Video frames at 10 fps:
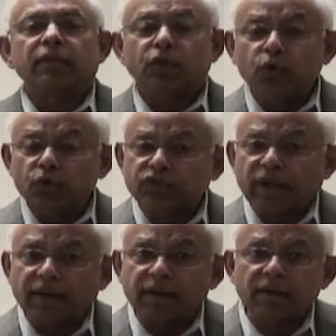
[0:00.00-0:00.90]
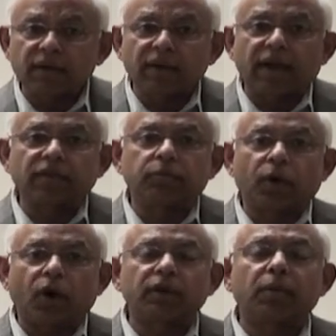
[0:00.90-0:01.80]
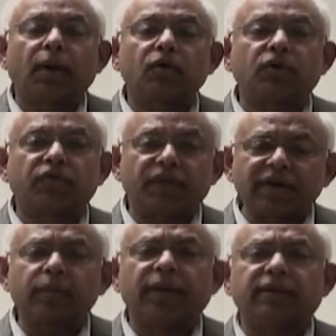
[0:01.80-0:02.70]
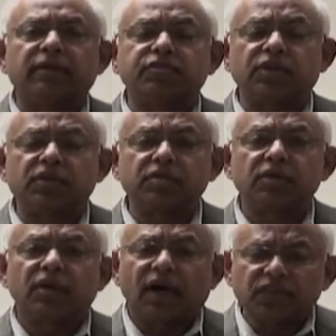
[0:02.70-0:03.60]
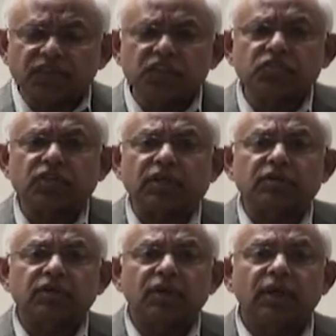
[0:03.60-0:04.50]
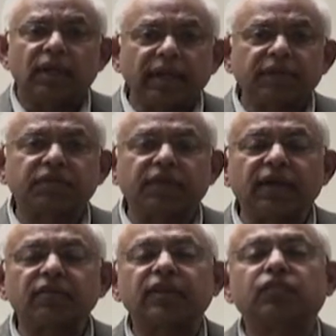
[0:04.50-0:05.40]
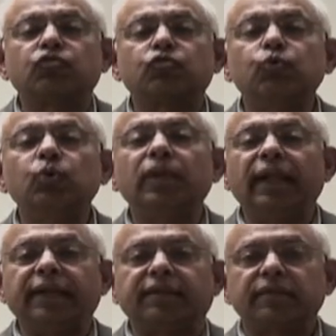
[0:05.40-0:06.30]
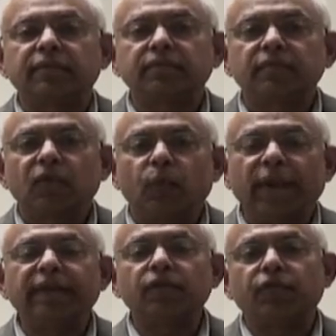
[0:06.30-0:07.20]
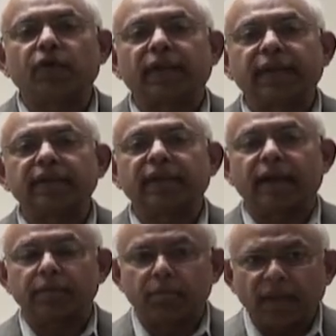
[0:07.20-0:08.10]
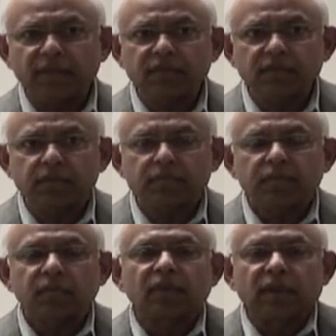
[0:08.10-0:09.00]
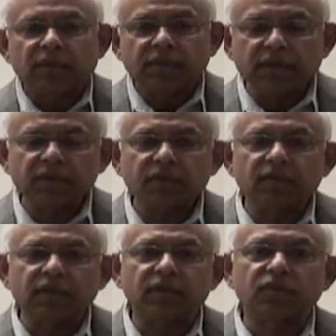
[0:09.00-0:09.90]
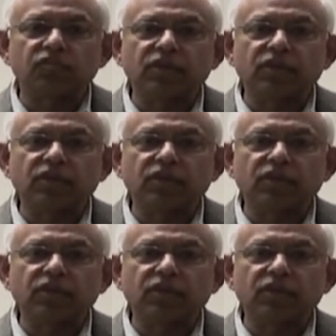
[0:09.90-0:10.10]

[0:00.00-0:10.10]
The new standard has brought about a fundamental change, a sea change. It says it's too late waiting for 8-9 months. This is a